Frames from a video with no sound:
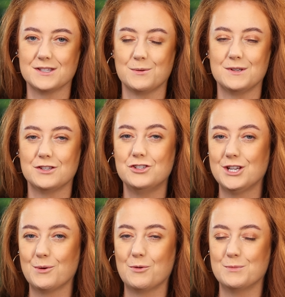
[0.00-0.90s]
So it's a
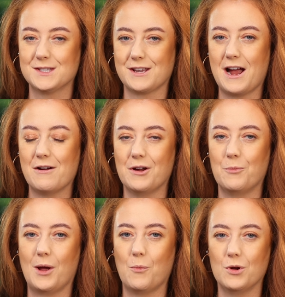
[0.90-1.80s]
duo
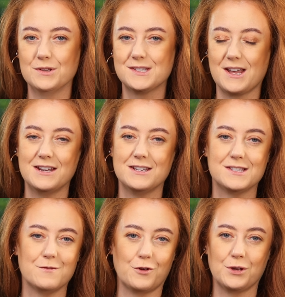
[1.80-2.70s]
mascara where one side
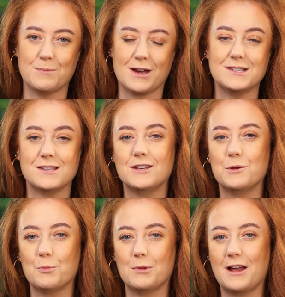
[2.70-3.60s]
is the volumizer that
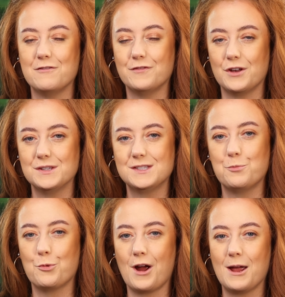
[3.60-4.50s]
you apply first
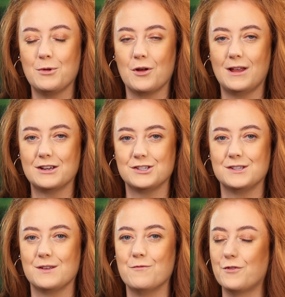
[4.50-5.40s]
to prime your
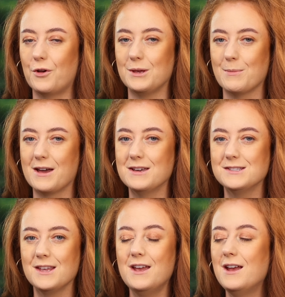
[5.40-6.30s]
lashes and volumize,